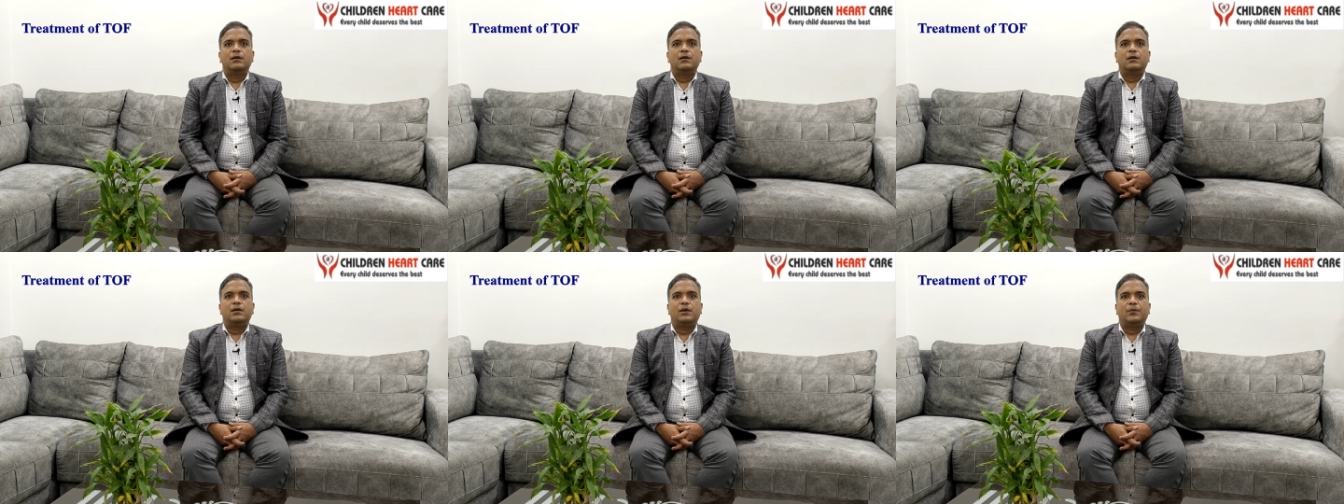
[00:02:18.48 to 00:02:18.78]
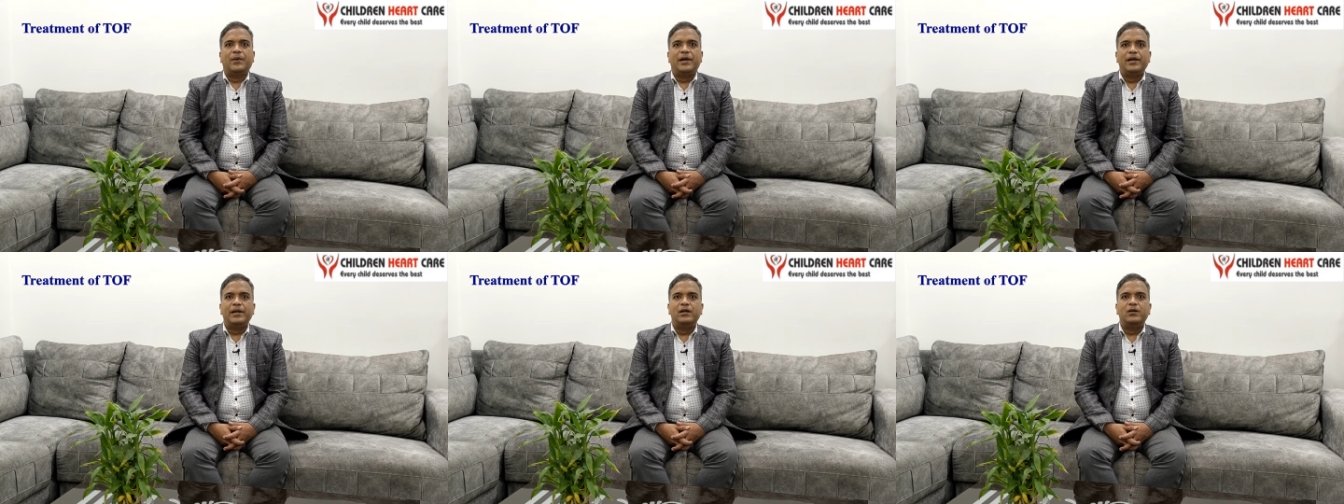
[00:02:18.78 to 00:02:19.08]

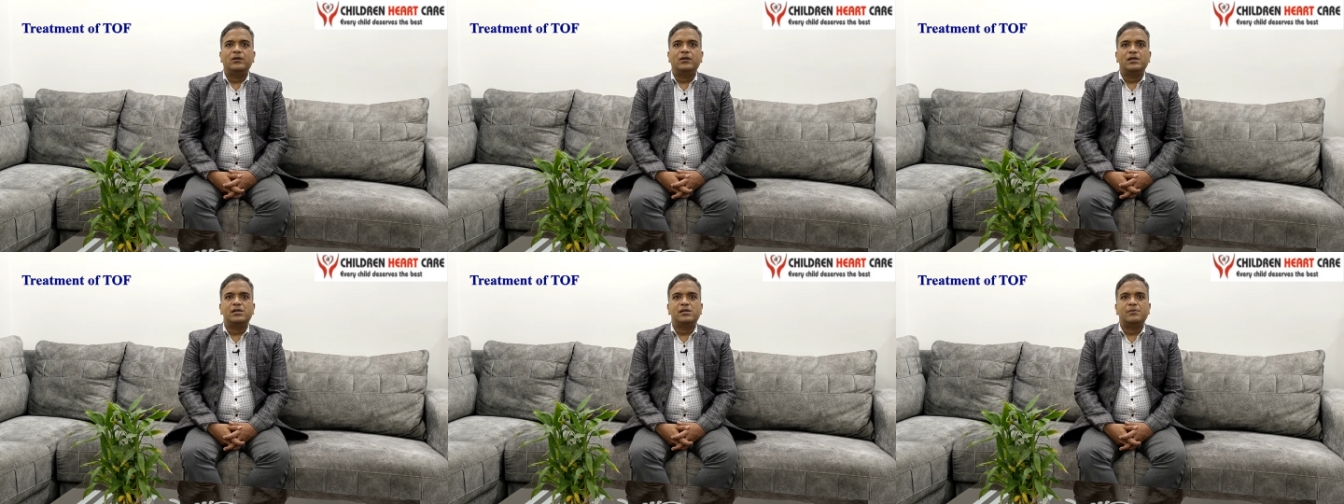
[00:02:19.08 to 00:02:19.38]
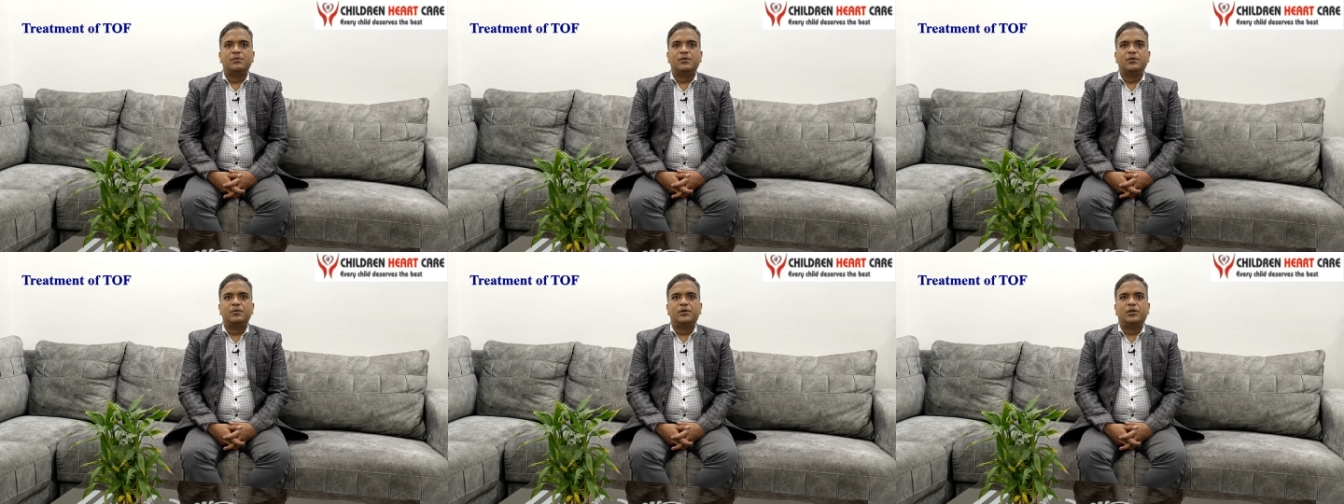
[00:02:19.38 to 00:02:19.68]
Depending on the
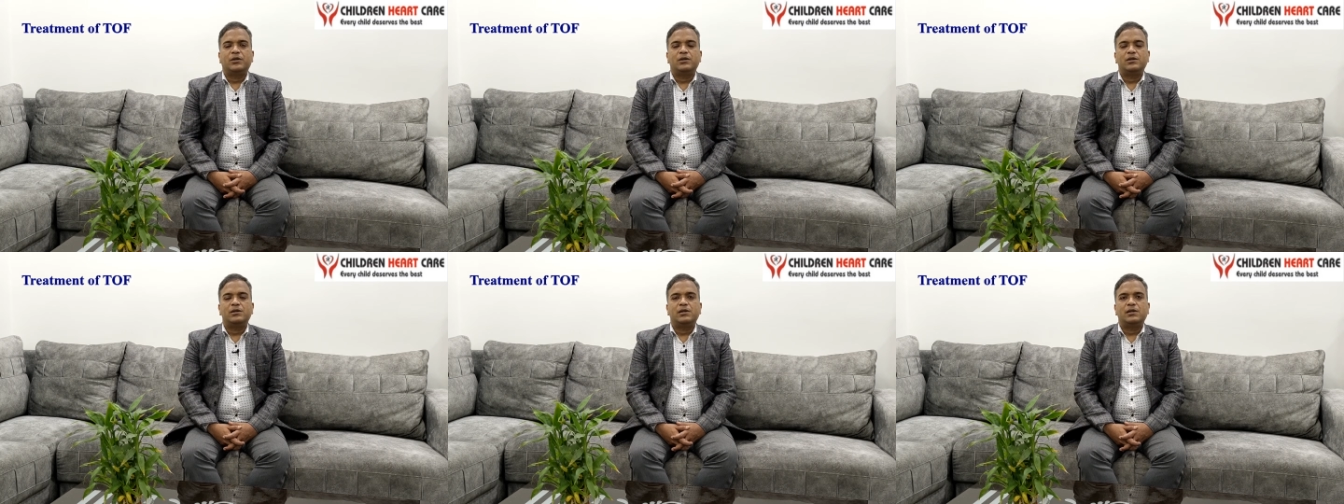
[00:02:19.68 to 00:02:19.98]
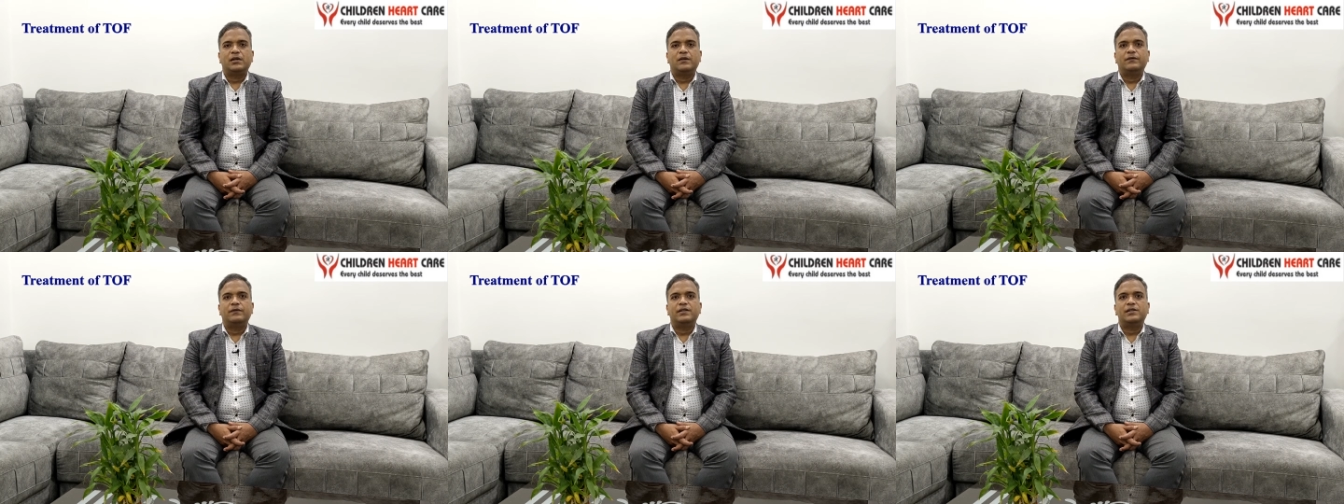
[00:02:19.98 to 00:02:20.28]
symptomatology,
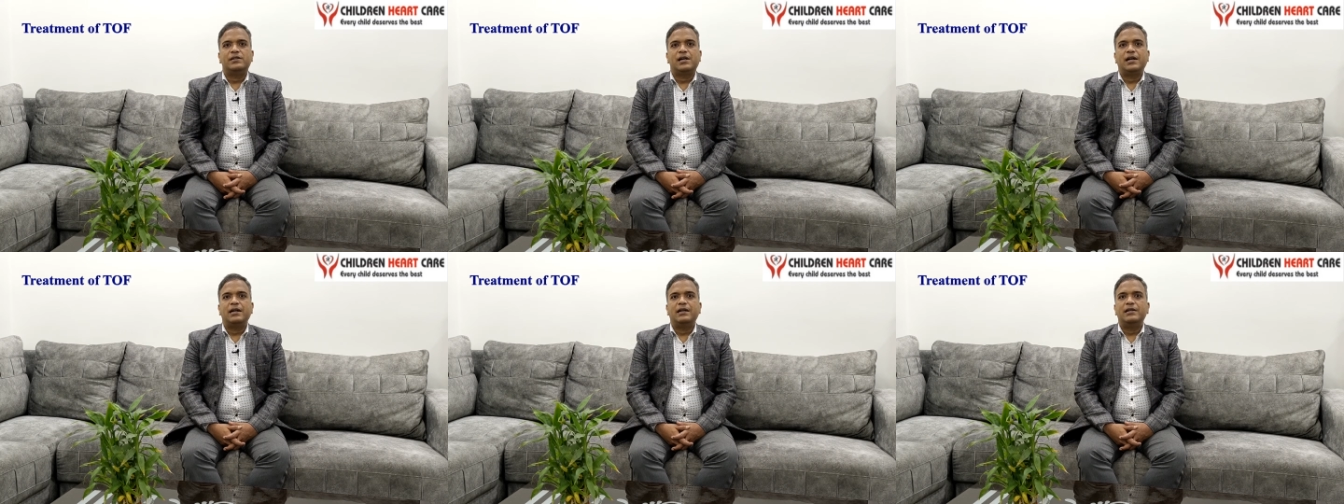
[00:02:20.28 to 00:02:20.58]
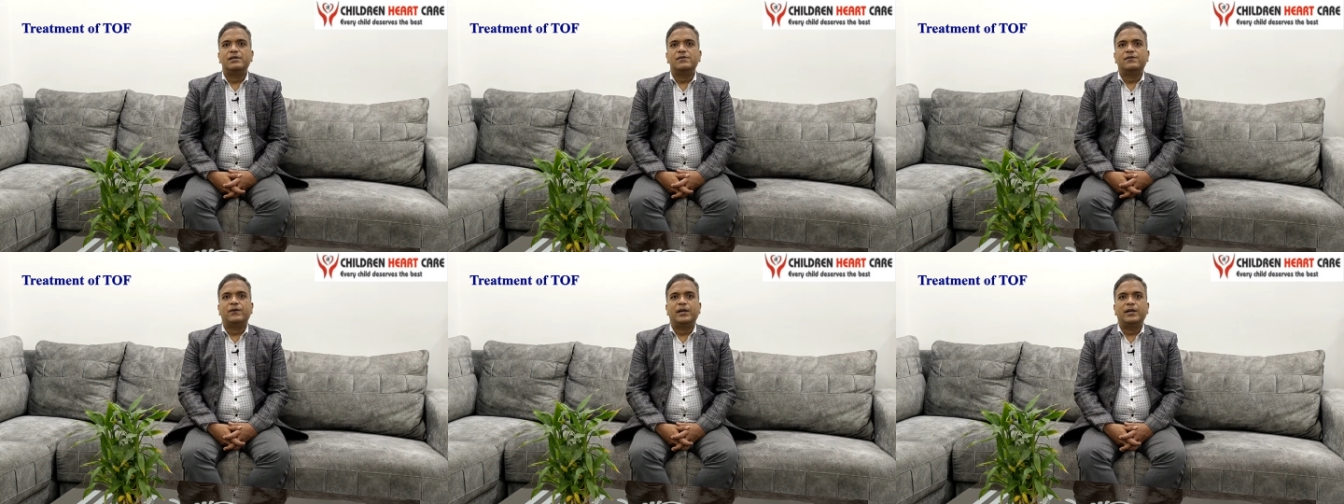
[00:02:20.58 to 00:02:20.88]
if the child
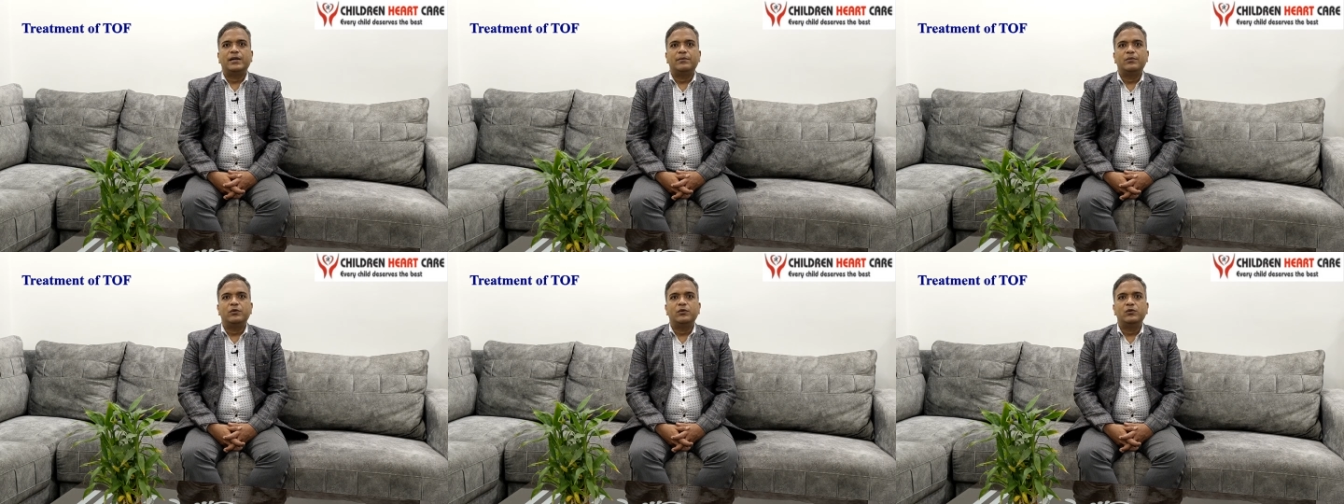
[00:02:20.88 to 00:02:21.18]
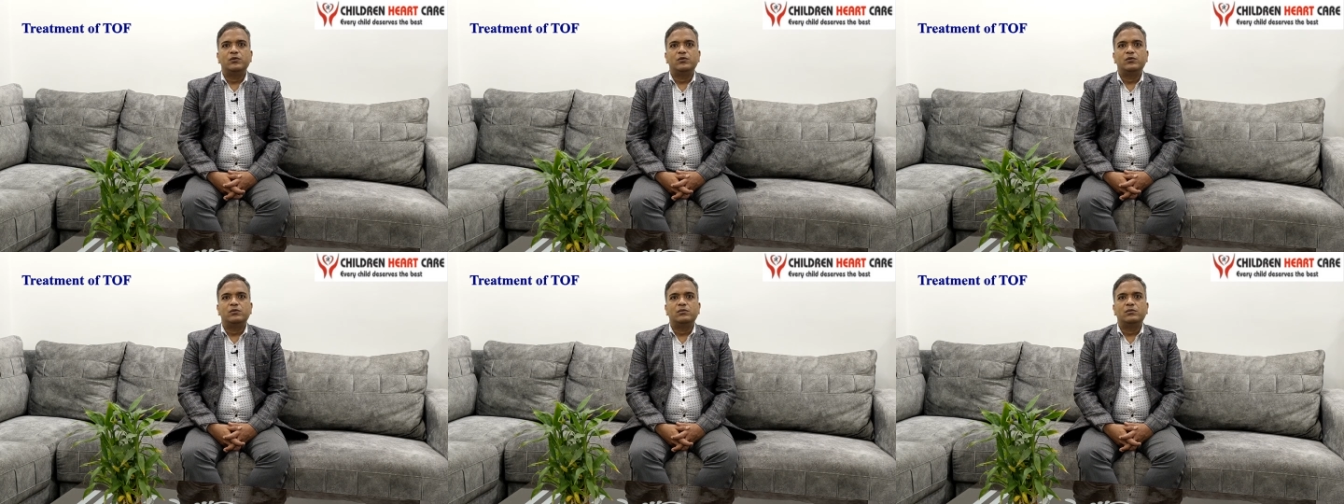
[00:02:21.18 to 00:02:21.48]
is very
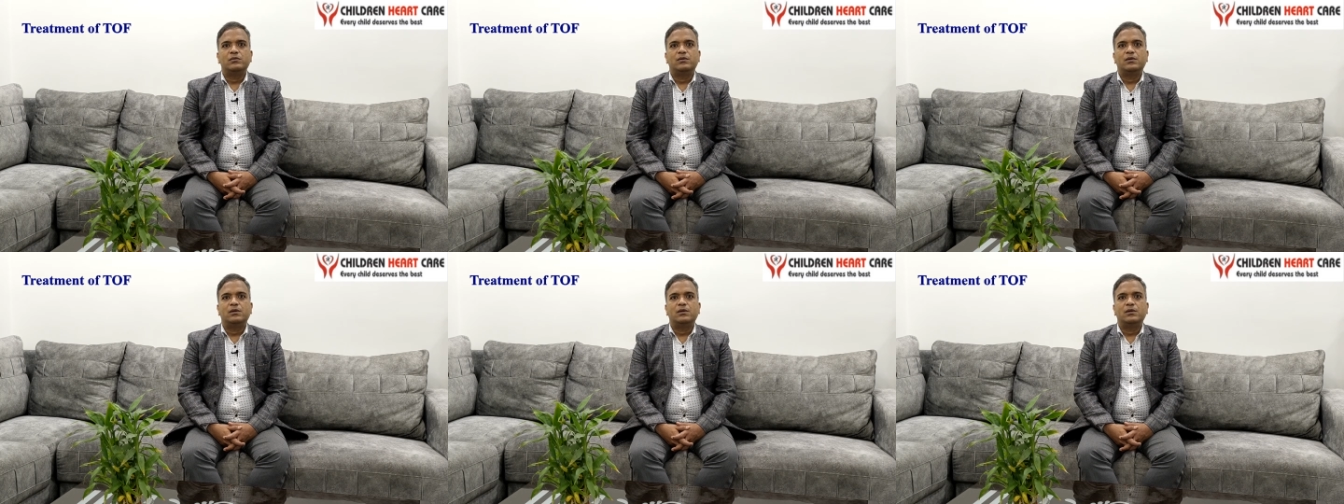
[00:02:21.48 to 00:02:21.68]
blue